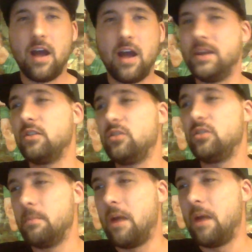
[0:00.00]
I mean,
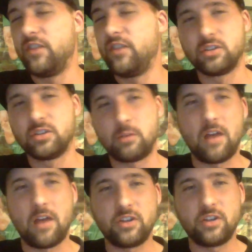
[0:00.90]
the amount of officials
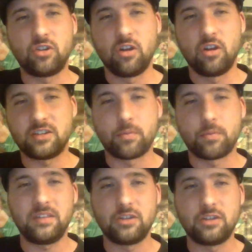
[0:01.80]
and referees it took to
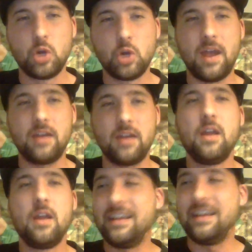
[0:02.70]
separate these two
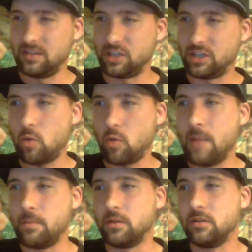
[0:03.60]
men,
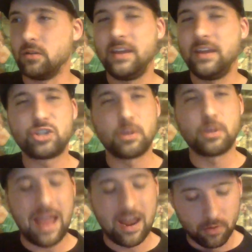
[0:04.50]
indescribable,
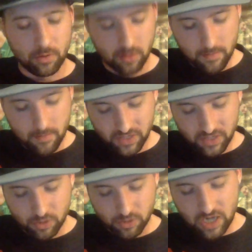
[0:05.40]
insurmountable.
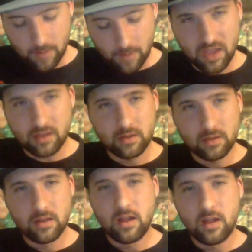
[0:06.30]
This was
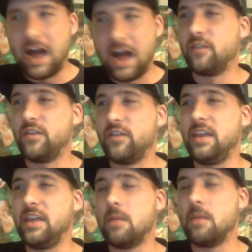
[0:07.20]
something out of a
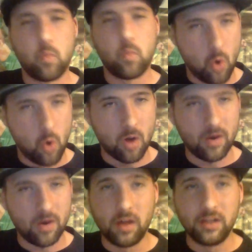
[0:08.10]
damn
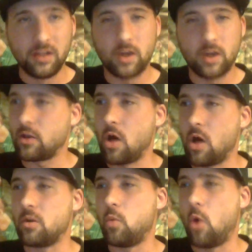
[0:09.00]
war. It really was. I
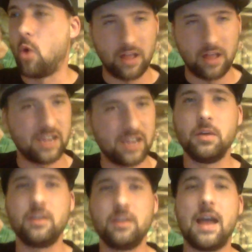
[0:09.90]
call it a war, and I'll say
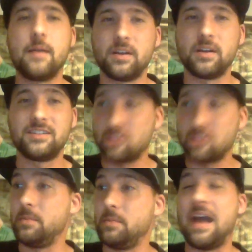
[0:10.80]
it a million times, because
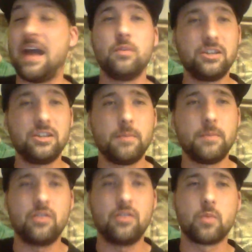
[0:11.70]
it's going to be that. When these two
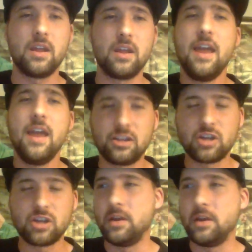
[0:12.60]
men get in the ring,
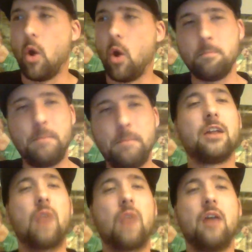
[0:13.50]
it is going to be a war. And
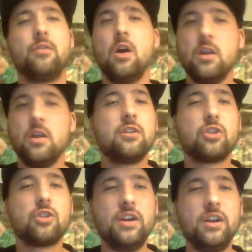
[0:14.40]
Battleground
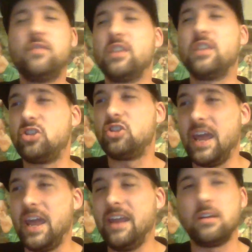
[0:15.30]
couldn't even
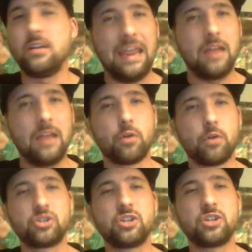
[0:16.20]
contain
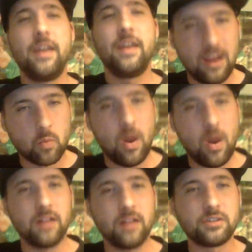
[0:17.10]
Ambrose and
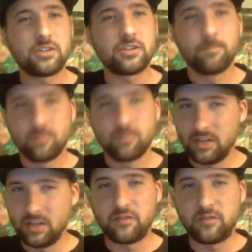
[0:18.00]
Rollins.
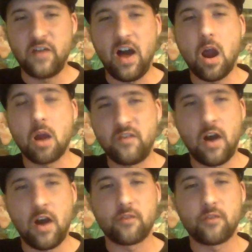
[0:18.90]
This is far,
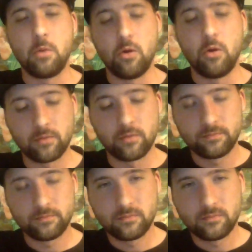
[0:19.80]
far from over.